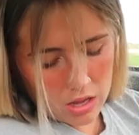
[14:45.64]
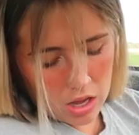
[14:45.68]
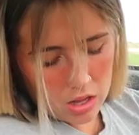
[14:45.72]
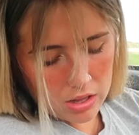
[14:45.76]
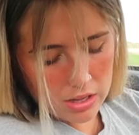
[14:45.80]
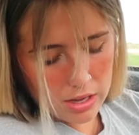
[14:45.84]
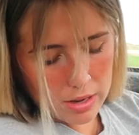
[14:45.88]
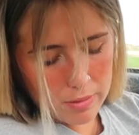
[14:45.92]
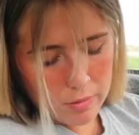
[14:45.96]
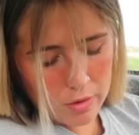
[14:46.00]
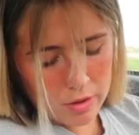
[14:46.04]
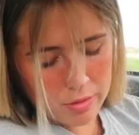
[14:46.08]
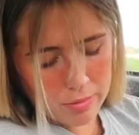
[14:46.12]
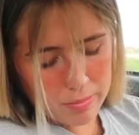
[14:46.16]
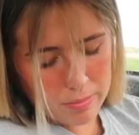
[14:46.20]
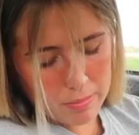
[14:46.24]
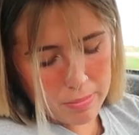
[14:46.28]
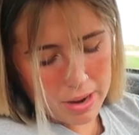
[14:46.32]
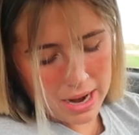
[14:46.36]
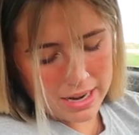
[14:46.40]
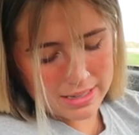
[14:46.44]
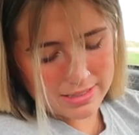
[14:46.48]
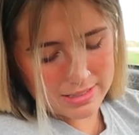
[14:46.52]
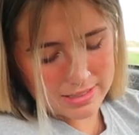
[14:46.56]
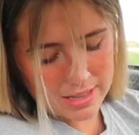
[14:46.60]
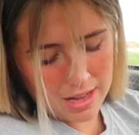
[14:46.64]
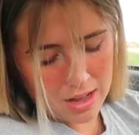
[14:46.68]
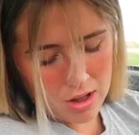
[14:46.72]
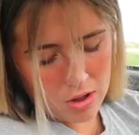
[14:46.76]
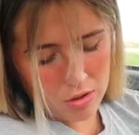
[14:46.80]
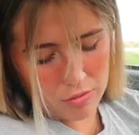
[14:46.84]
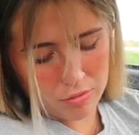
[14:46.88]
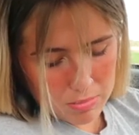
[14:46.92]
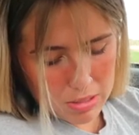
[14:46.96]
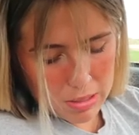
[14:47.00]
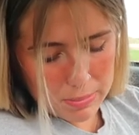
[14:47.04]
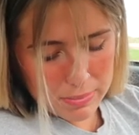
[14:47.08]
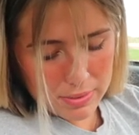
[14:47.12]
I'll eat it with
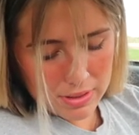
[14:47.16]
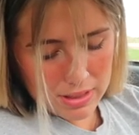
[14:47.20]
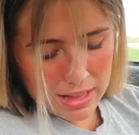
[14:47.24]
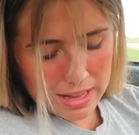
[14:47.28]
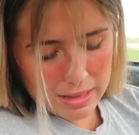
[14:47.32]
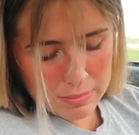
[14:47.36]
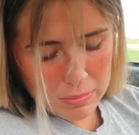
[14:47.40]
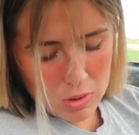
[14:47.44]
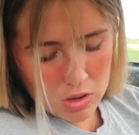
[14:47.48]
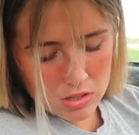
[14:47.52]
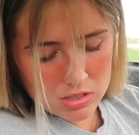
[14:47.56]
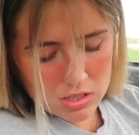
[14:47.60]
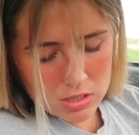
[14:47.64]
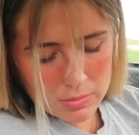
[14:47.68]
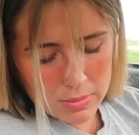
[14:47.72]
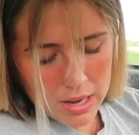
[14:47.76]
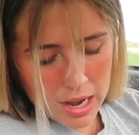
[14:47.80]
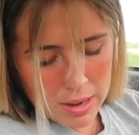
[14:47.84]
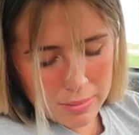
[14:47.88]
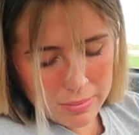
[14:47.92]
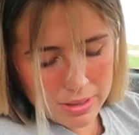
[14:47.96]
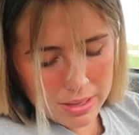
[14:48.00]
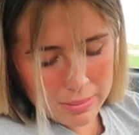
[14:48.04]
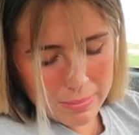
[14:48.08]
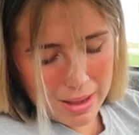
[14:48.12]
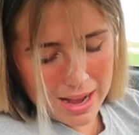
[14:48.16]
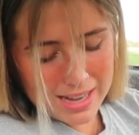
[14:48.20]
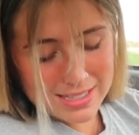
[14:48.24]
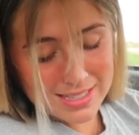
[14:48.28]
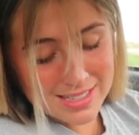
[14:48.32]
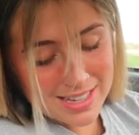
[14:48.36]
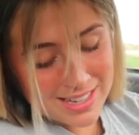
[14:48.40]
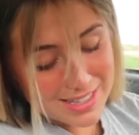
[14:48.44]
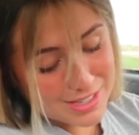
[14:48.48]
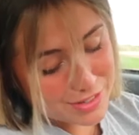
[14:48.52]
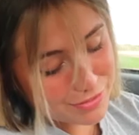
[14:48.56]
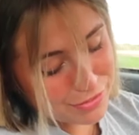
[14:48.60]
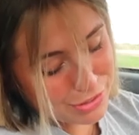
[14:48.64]
myself. People like most about me, my
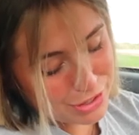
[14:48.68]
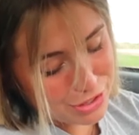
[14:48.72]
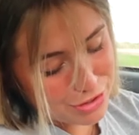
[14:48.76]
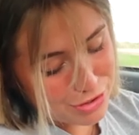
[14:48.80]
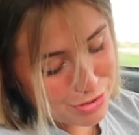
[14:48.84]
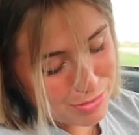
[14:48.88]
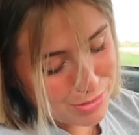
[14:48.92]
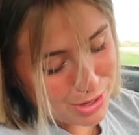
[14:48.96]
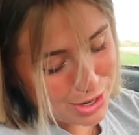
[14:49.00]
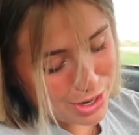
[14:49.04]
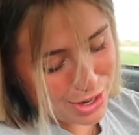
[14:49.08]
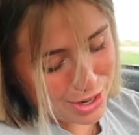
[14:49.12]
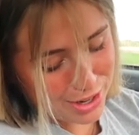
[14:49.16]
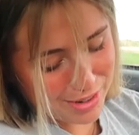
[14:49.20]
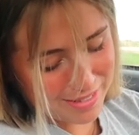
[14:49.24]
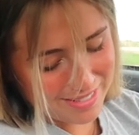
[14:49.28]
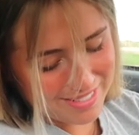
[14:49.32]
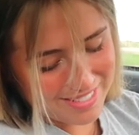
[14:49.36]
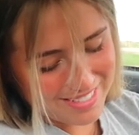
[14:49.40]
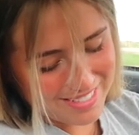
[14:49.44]
sense of humor.